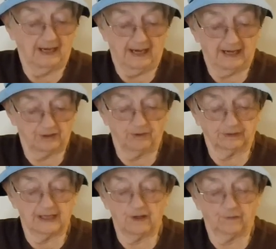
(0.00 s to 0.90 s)
and you'd
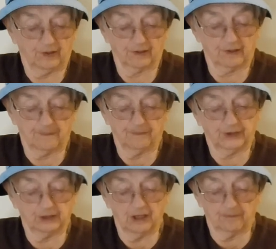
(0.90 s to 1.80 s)
give her
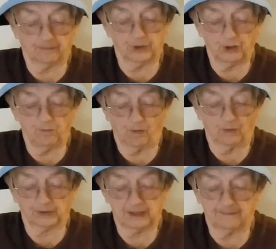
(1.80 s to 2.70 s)
the number you
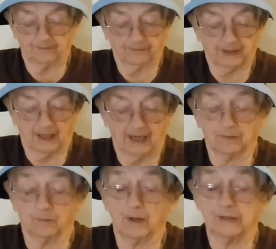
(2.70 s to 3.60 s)
wanted
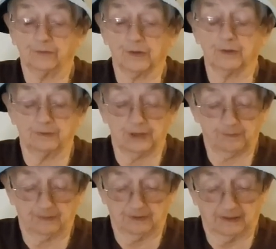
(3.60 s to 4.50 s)
and wait for the
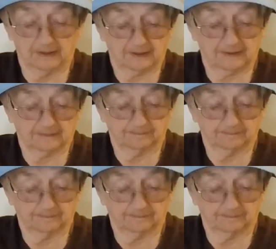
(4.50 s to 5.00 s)
response.